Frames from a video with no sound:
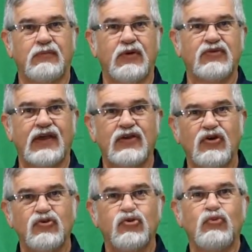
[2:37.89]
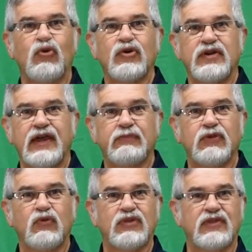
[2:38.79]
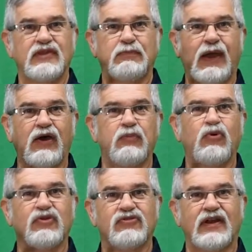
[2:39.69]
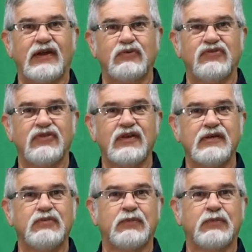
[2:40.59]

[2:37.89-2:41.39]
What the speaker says: but I could go through more depth of what each PowerPoint slide was saying,